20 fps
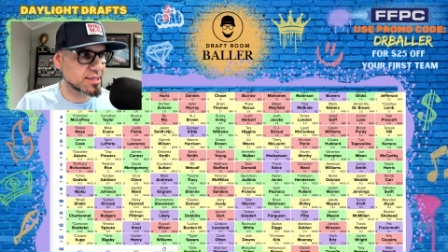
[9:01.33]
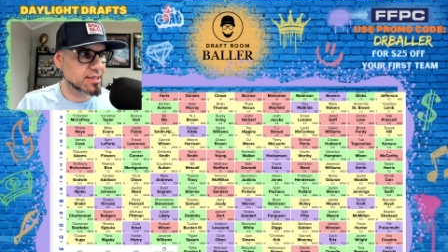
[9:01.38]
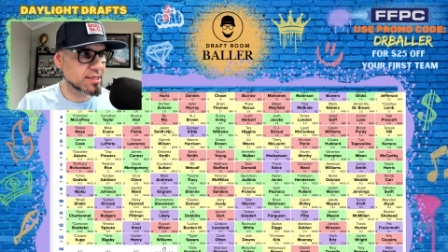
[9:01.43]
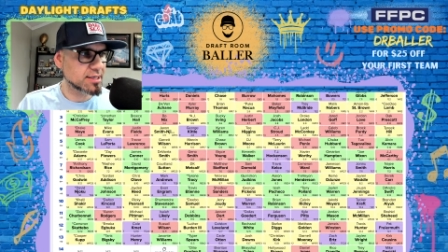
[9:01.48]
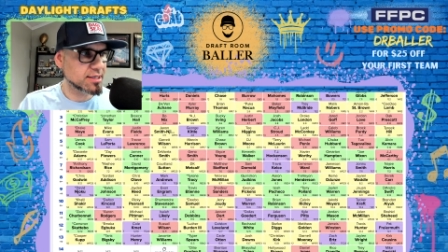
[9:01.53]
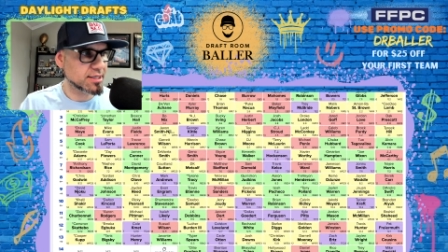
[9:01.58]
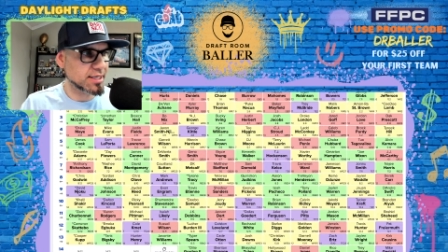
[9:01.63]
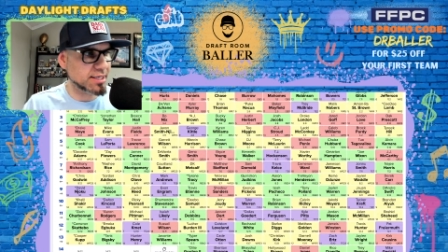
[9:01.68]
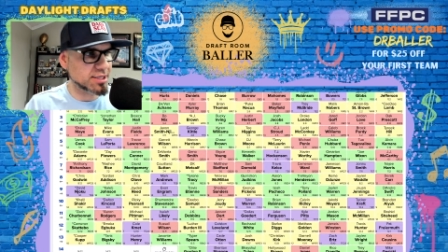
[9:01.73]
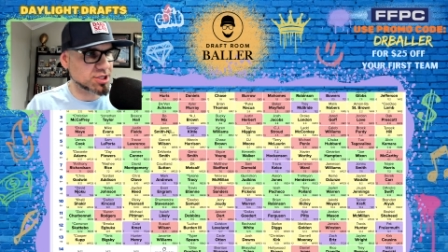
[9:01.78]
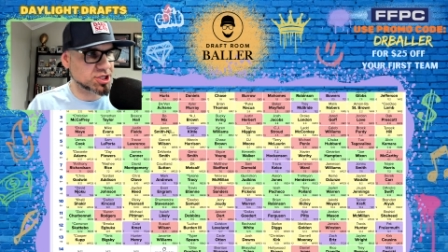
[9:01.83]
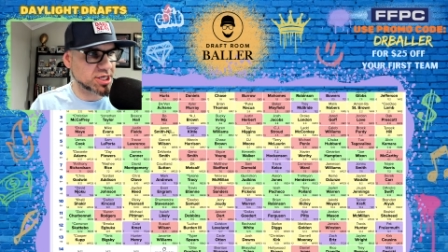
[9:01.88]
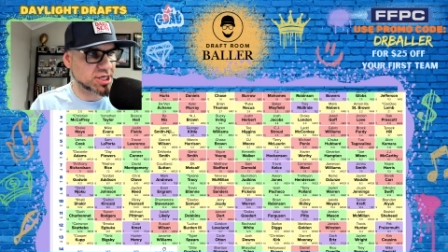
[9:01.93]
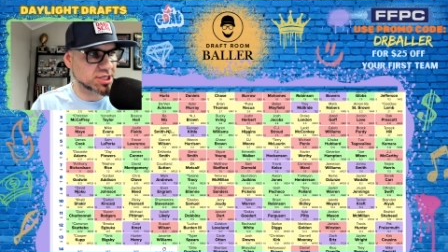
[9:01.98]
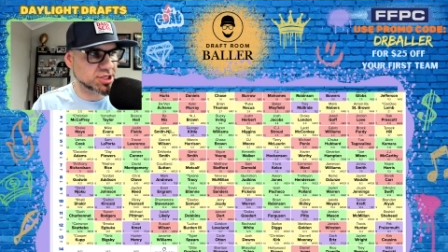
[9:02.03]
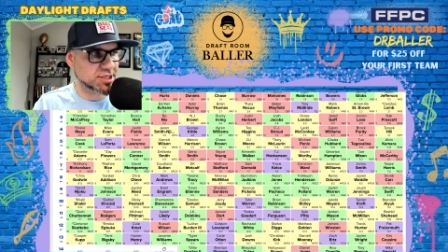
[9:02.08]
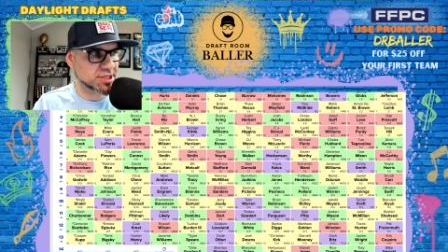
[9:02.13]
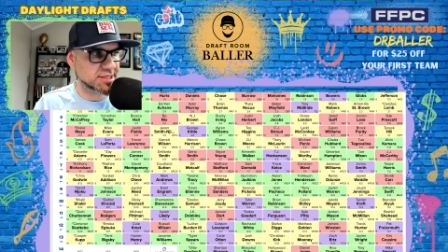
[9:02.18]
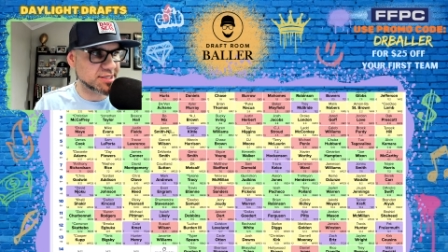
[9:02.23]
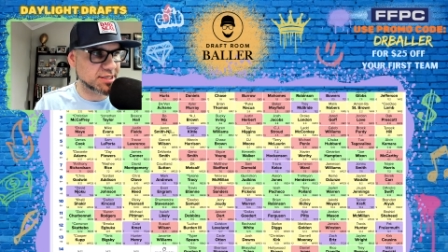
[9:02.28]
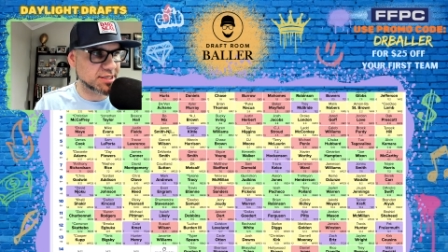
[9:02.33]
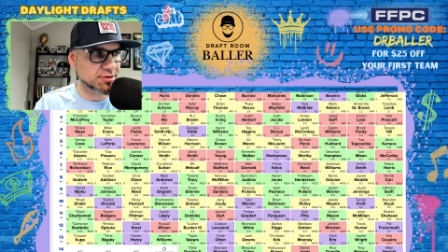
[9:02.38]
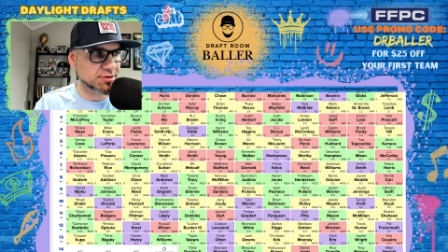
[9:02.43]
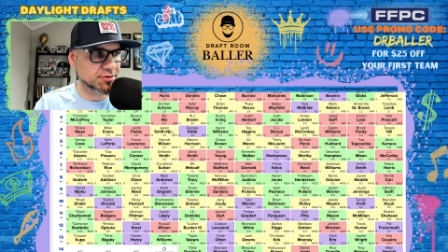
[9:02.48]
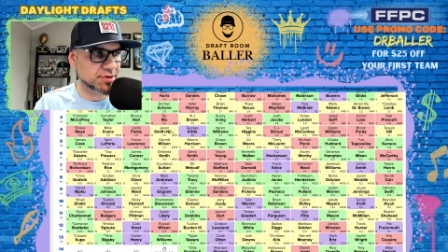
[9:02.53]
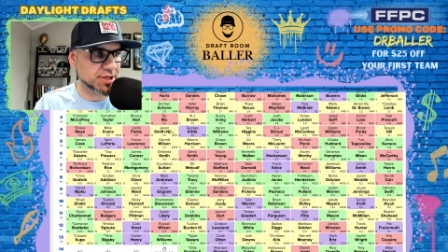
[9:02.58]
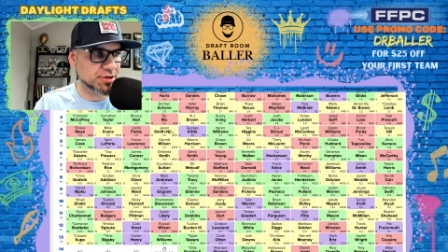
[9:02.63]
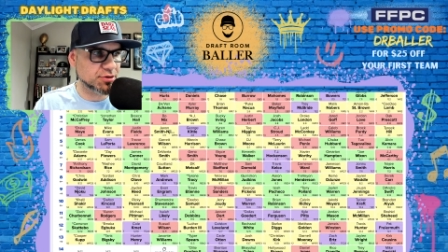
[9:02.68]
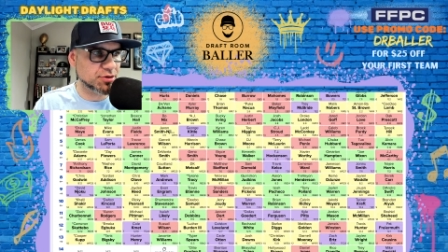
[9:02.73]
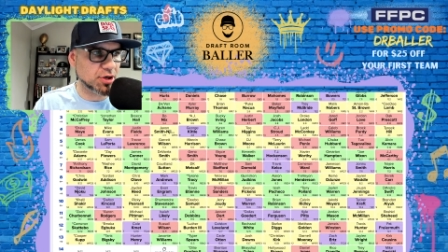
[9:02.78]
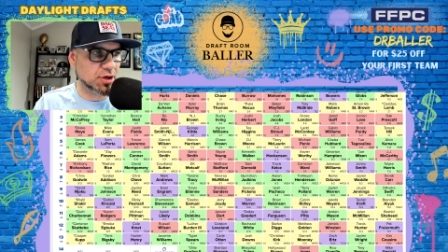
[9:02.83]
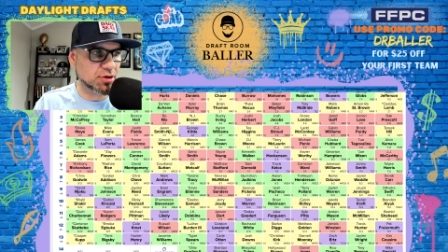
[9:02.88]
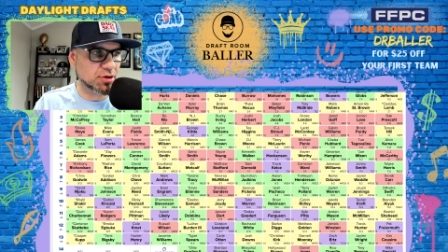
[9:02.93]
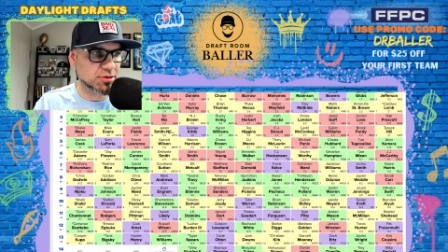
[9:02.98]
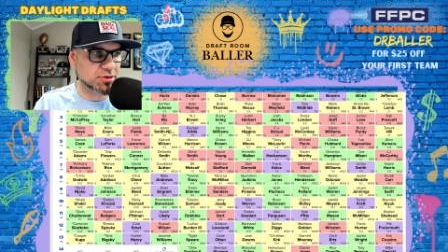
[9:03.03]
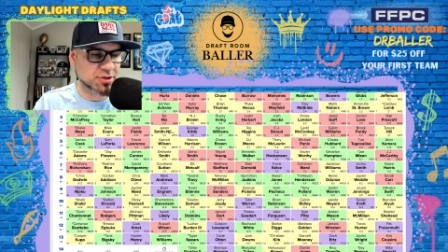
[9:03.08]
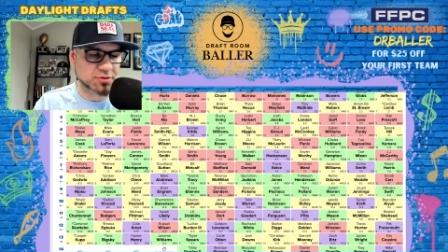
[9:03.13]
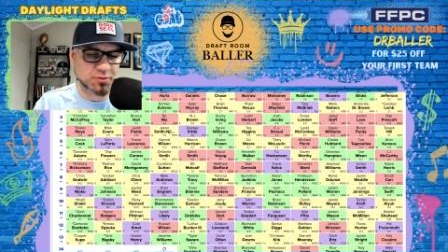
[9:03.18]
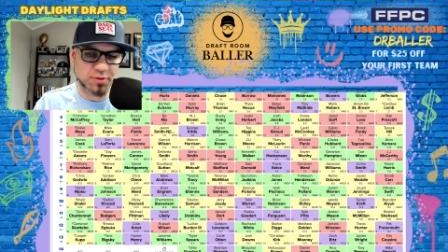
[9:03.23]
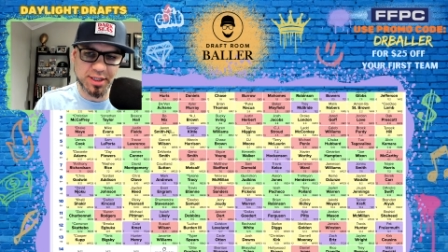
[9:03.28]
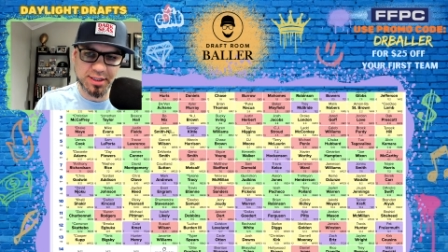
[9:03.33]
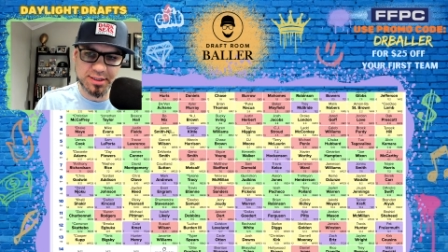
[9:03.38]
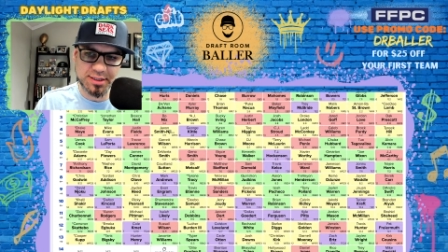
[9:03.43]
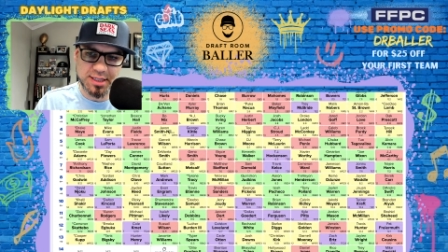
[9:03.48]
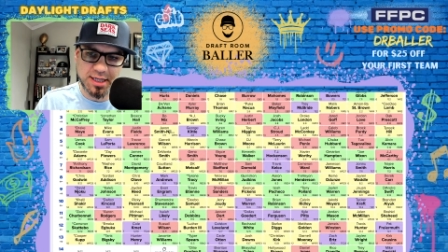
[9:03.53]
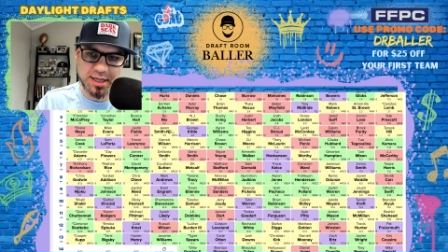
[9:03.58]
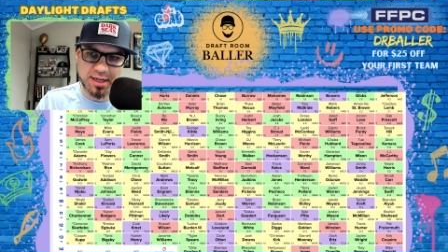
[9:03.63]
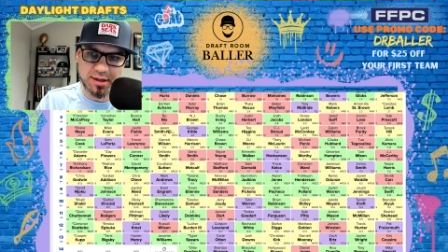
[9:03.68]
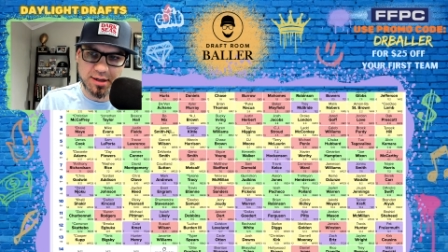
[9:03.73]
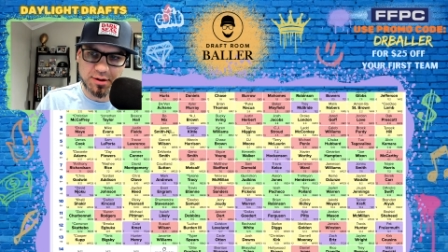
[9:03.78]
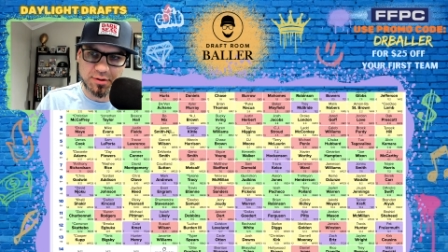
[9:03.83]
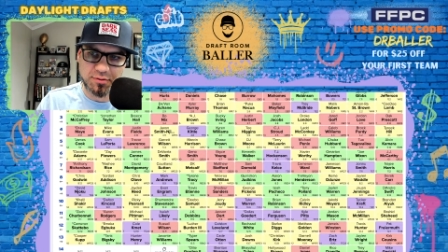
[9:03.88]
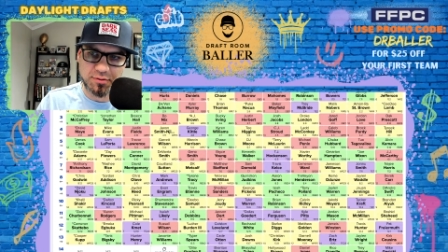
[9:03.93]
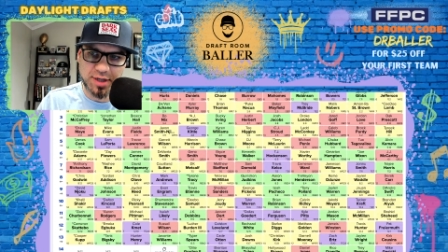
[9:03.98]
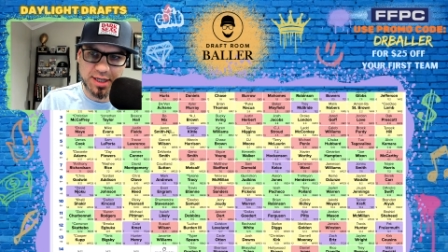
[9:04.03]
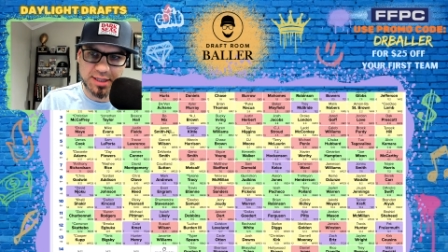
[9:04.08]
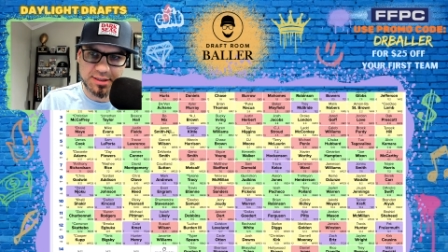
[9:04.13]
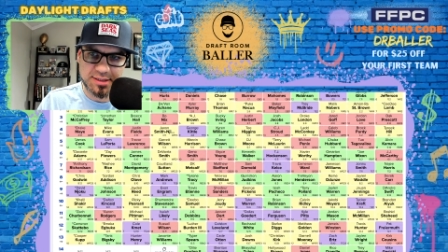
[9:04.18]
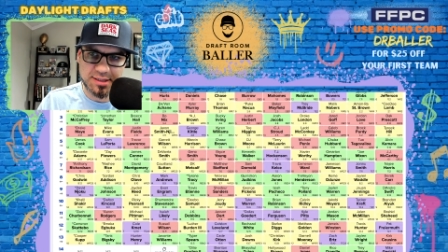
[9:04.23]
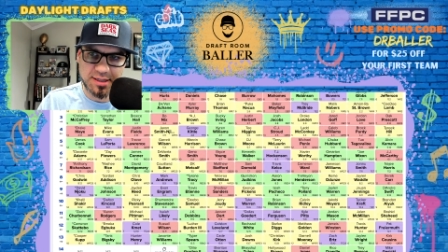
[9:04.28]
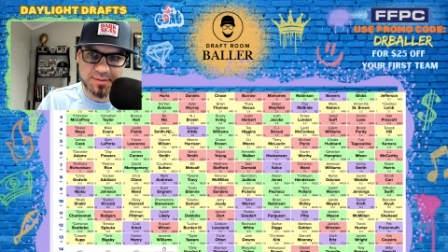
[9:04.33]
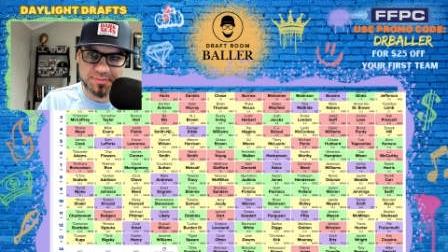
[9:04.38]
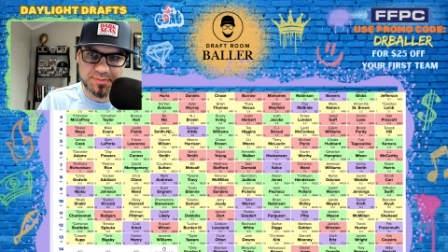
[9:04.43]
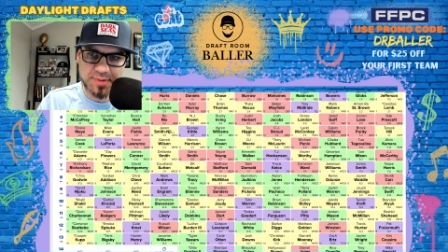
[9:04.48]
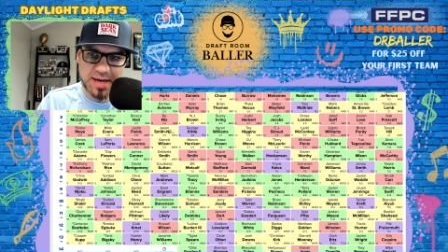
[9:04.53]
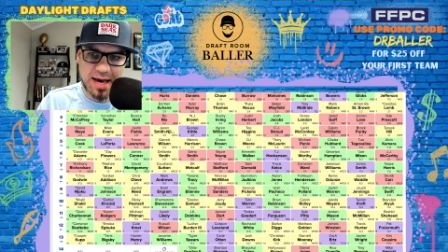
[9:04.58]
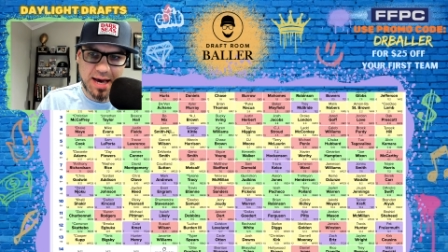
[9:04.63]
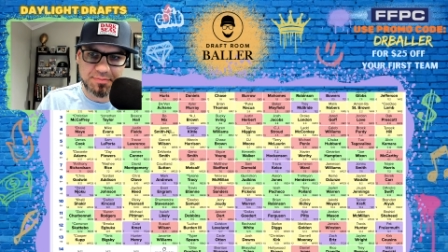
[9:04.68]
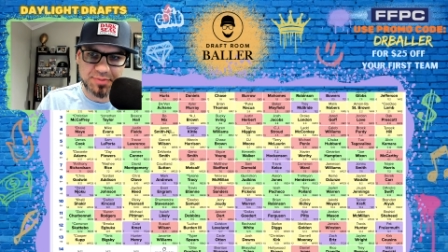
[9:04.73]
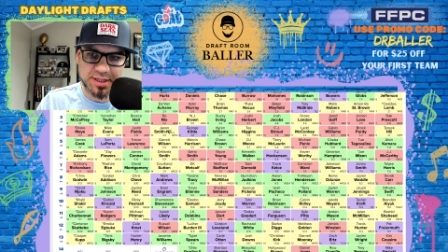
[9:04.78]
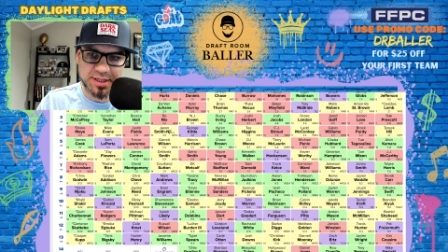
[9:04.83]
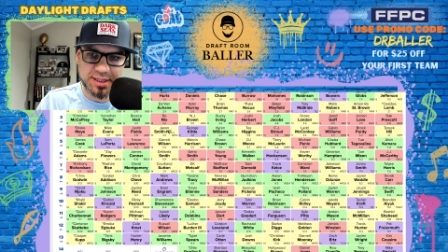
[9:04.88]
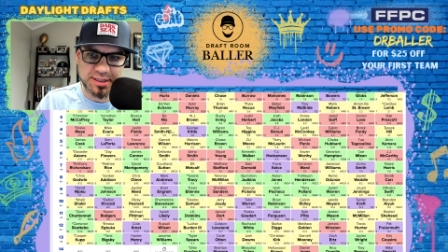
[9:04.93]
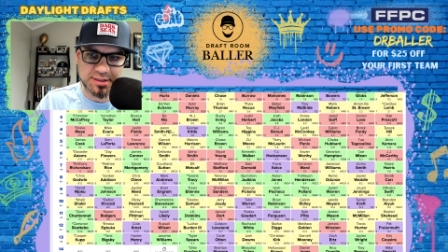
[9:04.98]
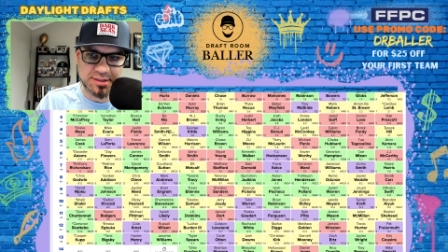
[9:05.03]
get a change of scenery, who knows what ends up happening.